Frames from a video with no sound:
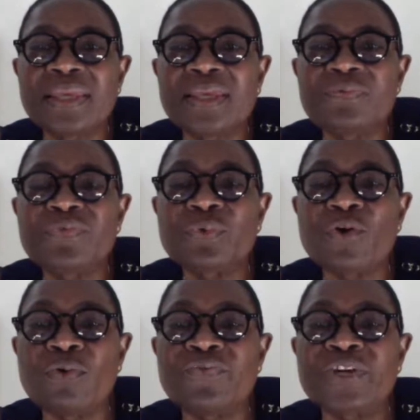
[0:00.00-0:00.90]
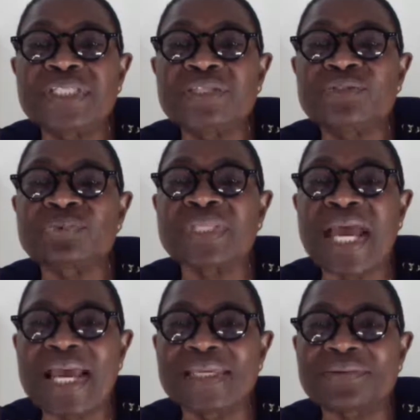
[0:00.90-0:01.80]
if you convert into
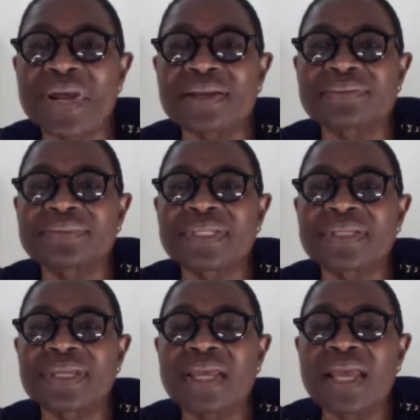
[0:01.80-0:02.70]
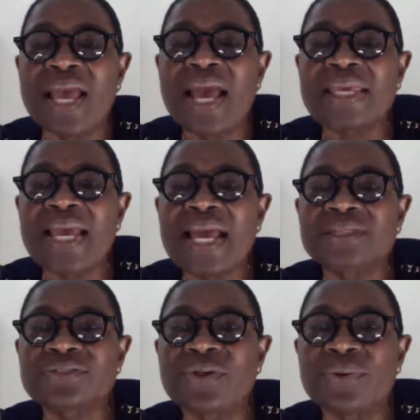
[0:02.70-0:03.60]
Naira? I
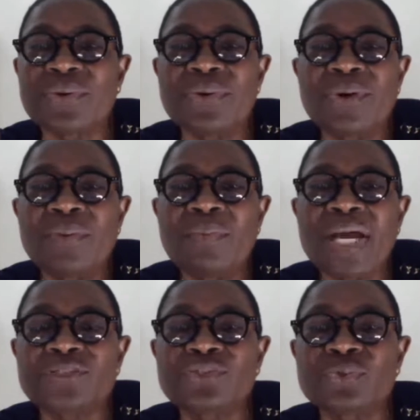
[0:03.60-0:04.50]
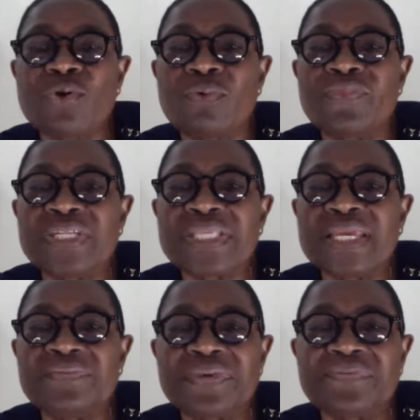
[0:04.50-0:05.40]
asked her, must you convert
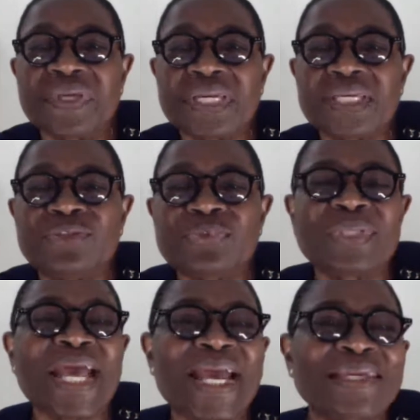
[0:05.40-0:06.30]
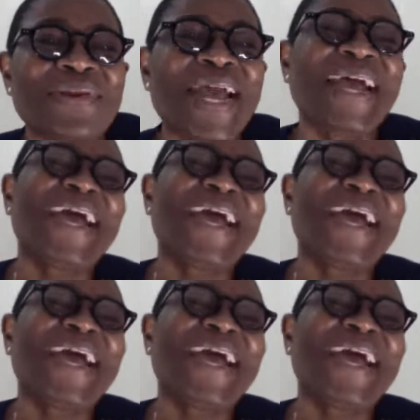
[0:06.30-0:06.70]
everything into Naira?